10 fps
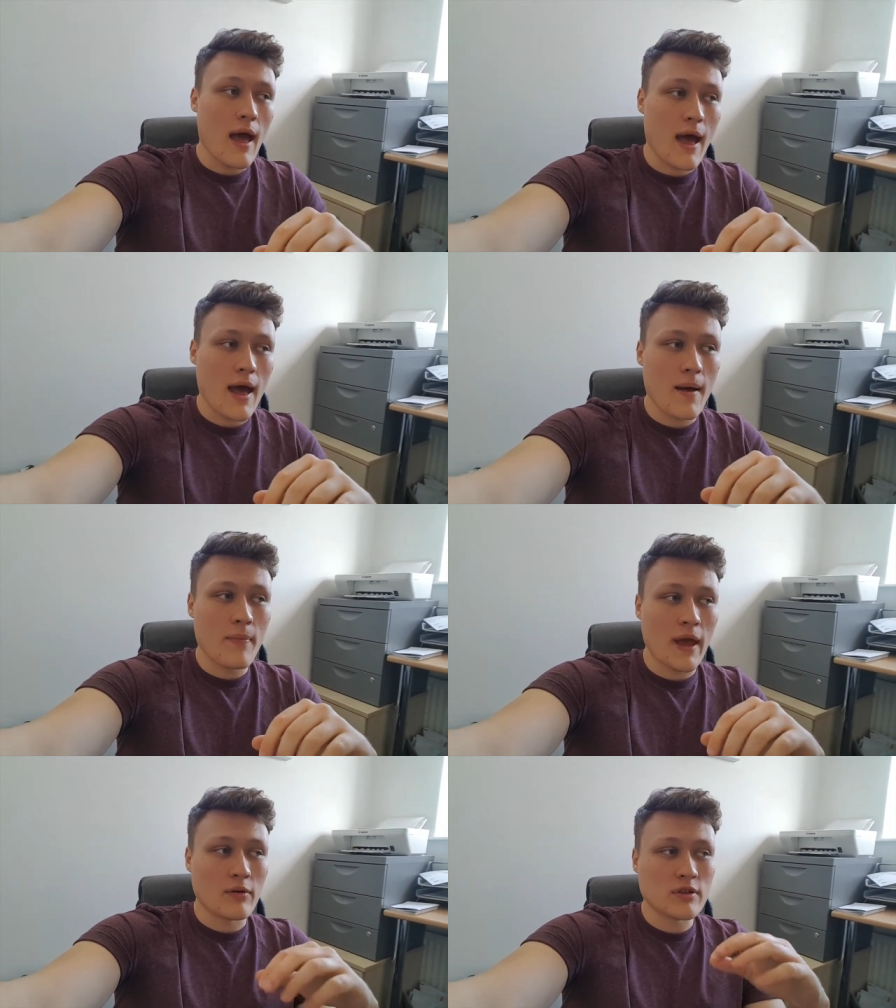
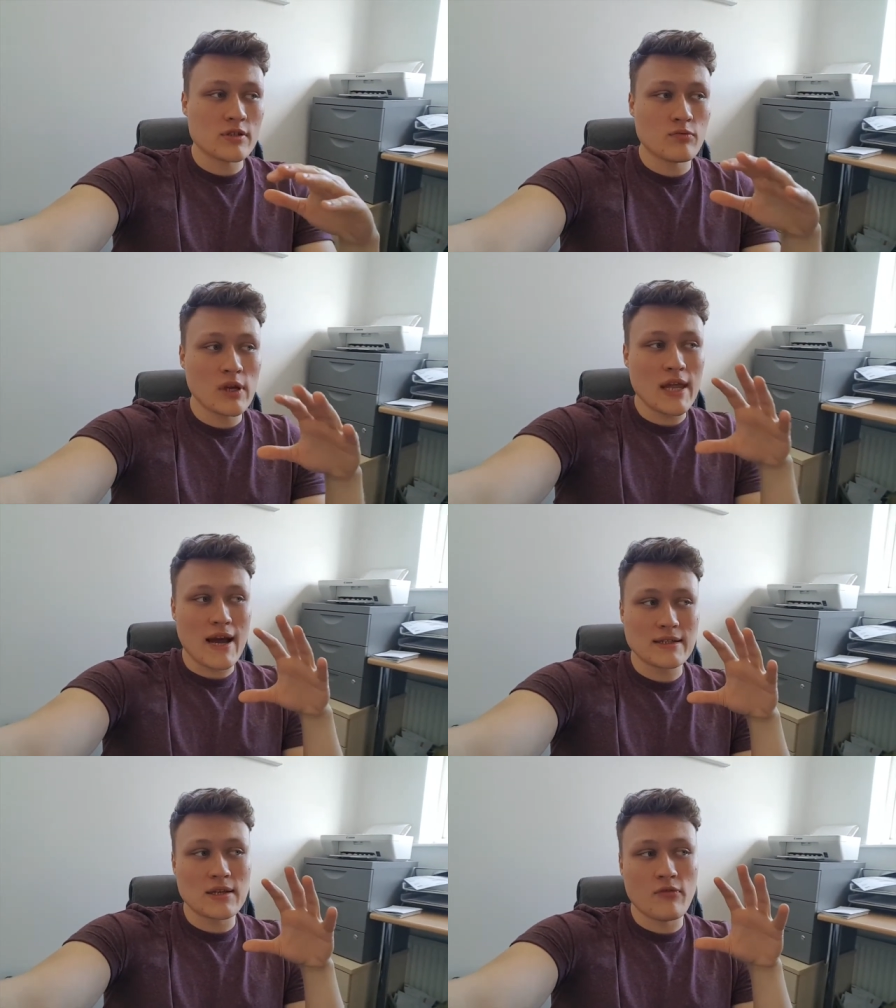I was really
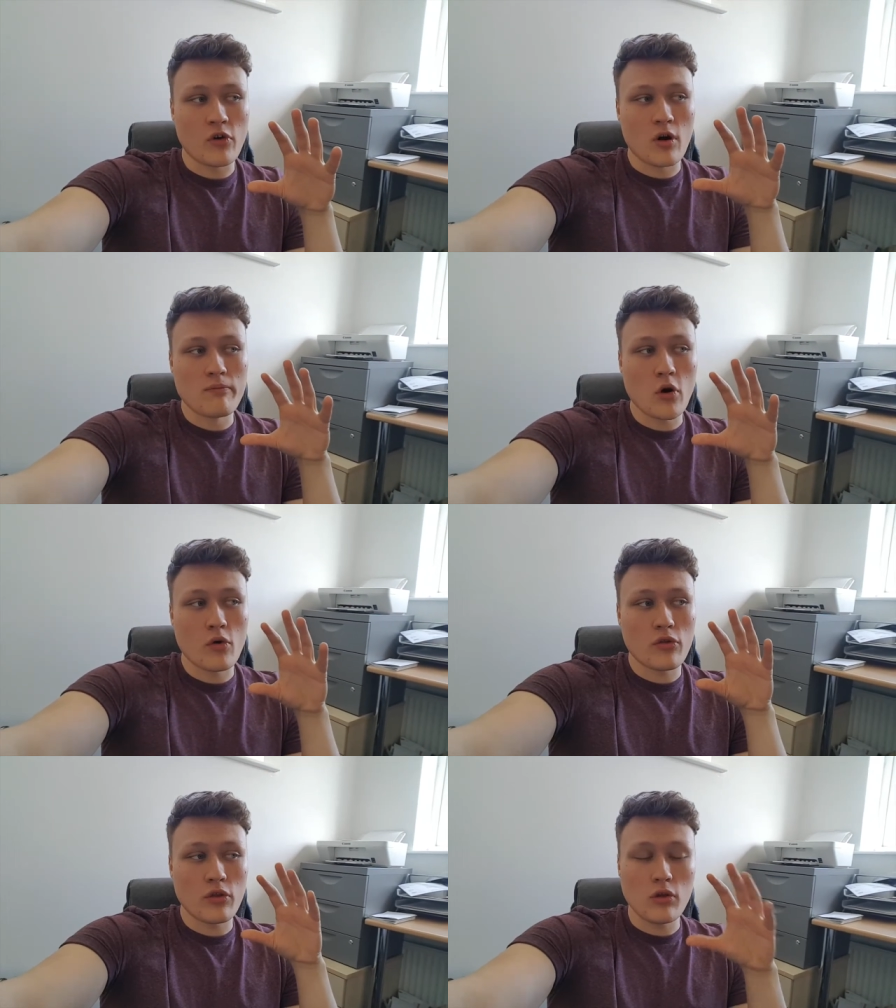active on
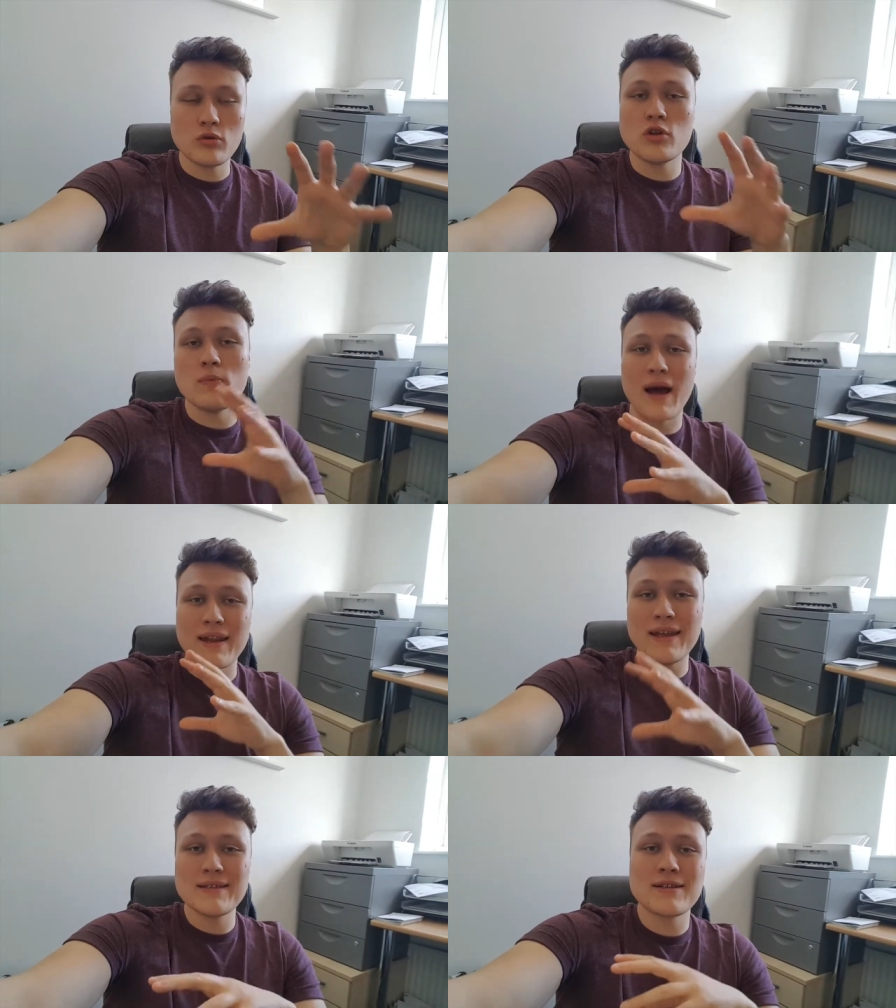both YouTube and
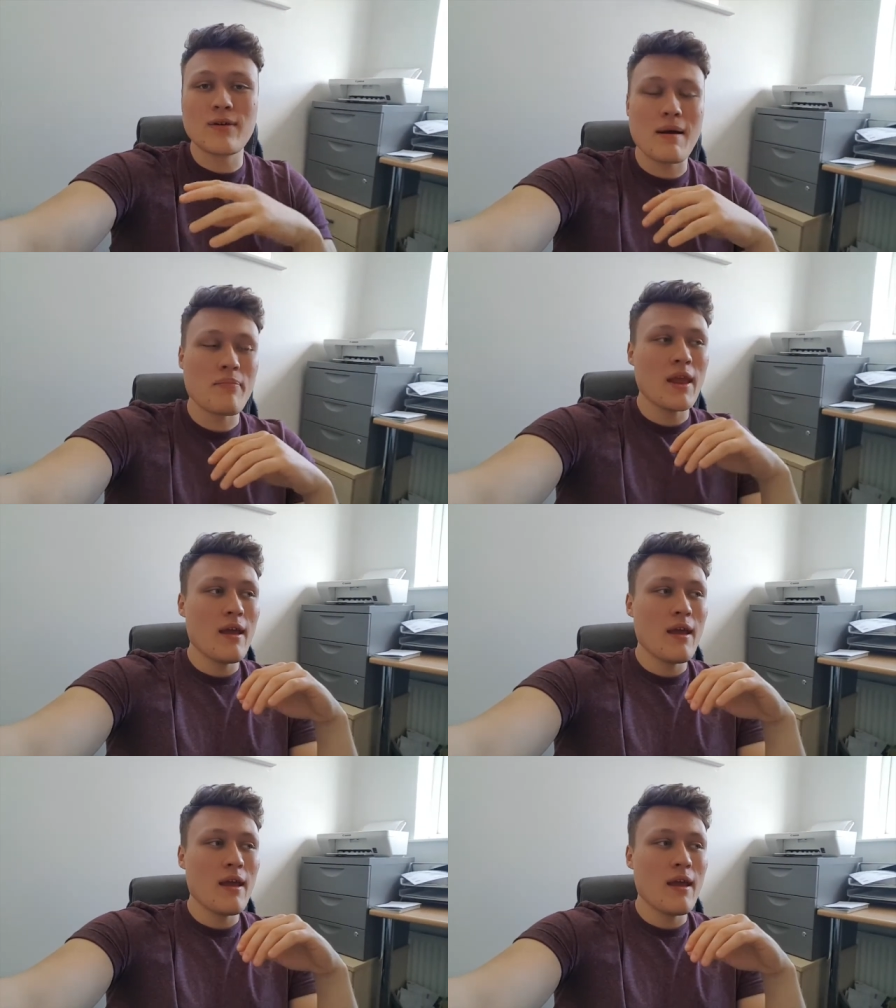Instagram.